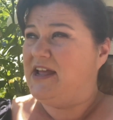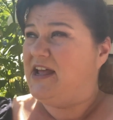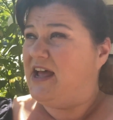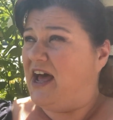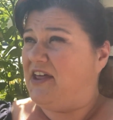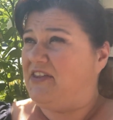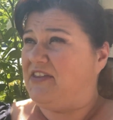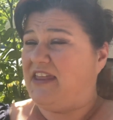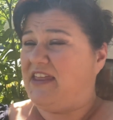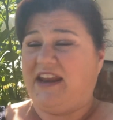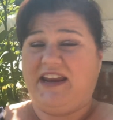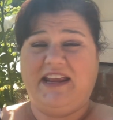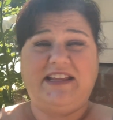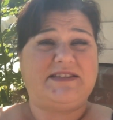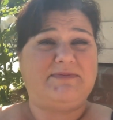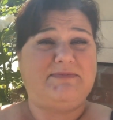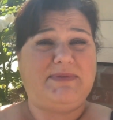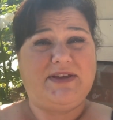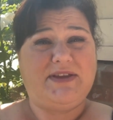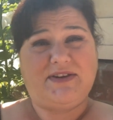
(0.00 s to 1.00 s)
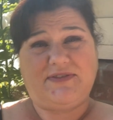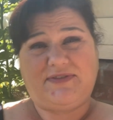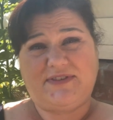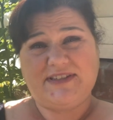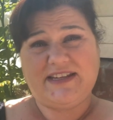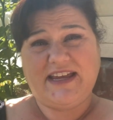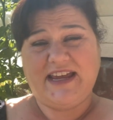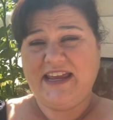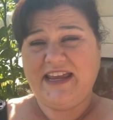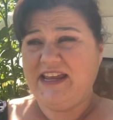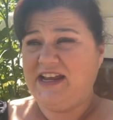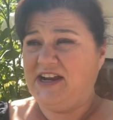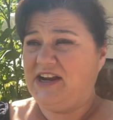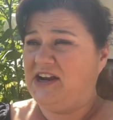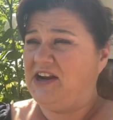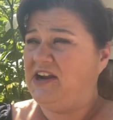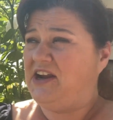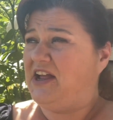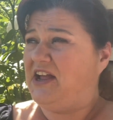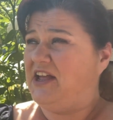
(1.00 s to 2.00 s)
other than that, it's a beautiful day
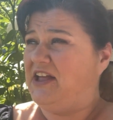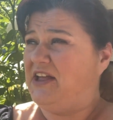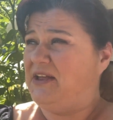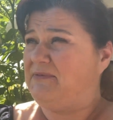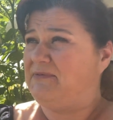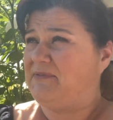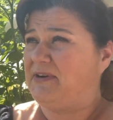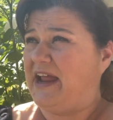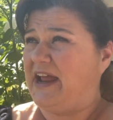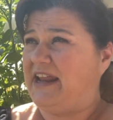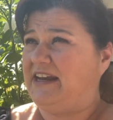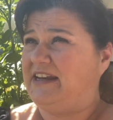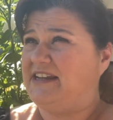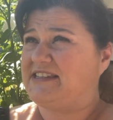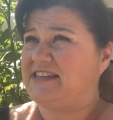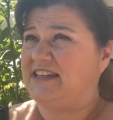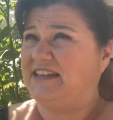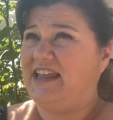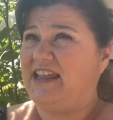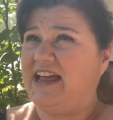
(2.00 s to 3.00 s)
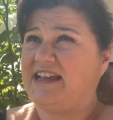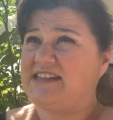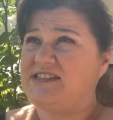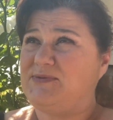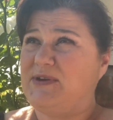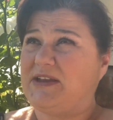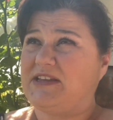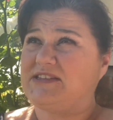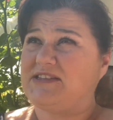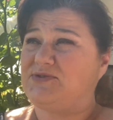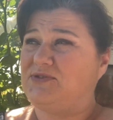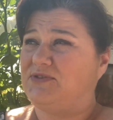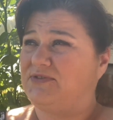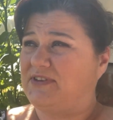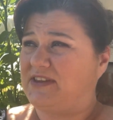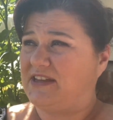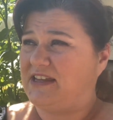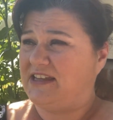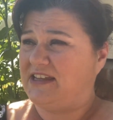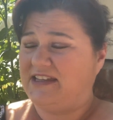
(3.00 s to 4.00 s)
here. Um, we're heading into the last week of school
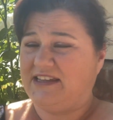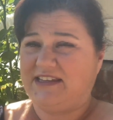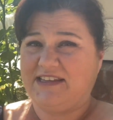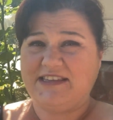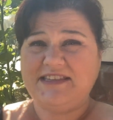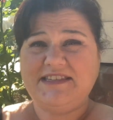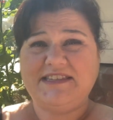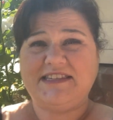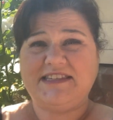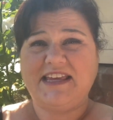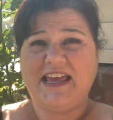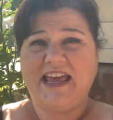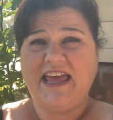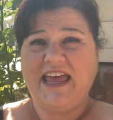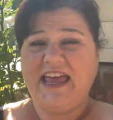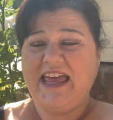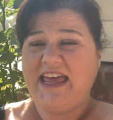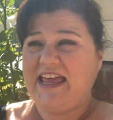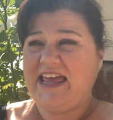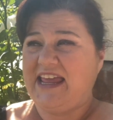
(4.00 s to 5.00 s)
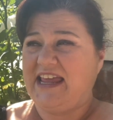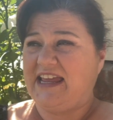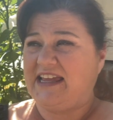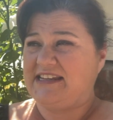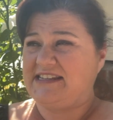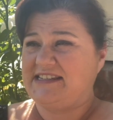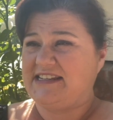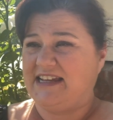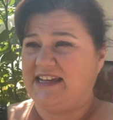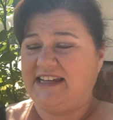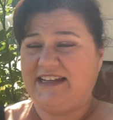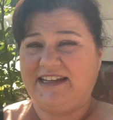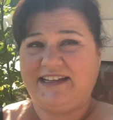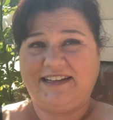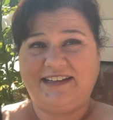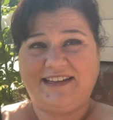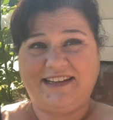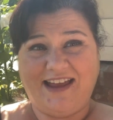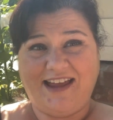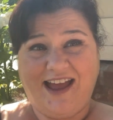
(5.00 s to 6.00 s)
for the kids. And uh,
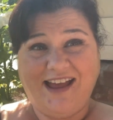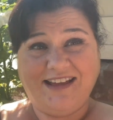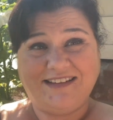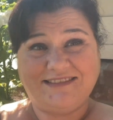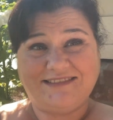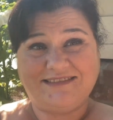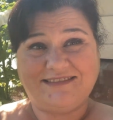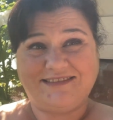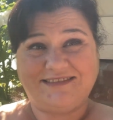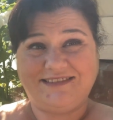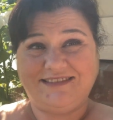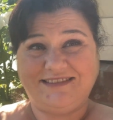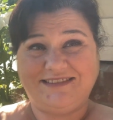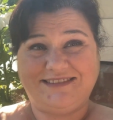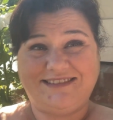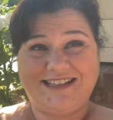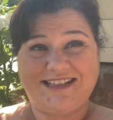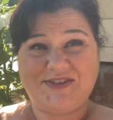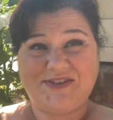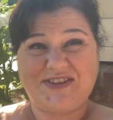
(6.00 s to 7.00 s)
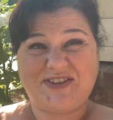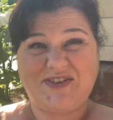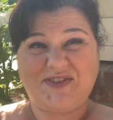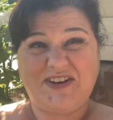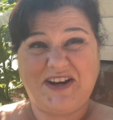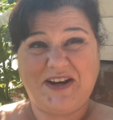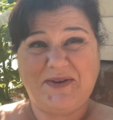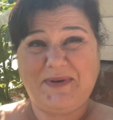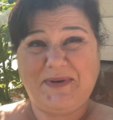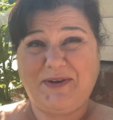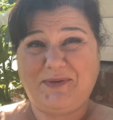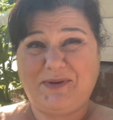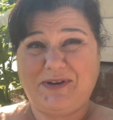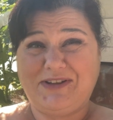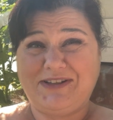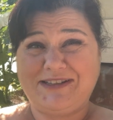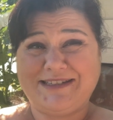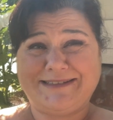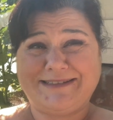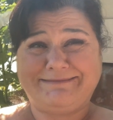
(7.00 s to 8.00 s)
yeah, that's what's going on in my
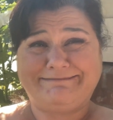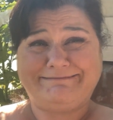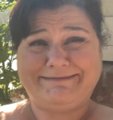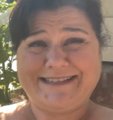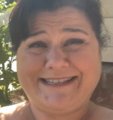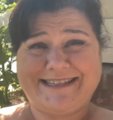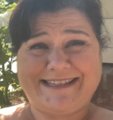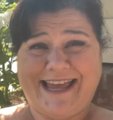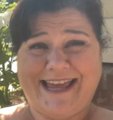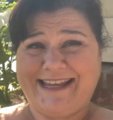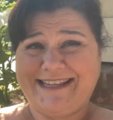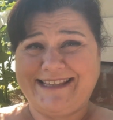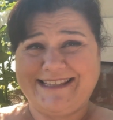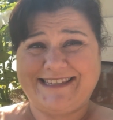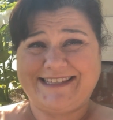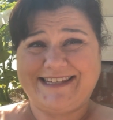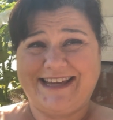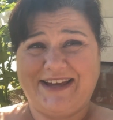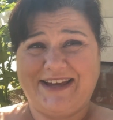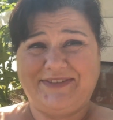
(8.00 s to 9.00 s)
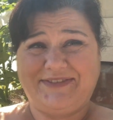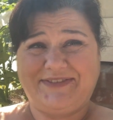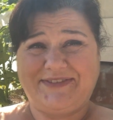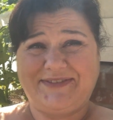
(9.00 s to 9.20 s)
world. Sad and stuff.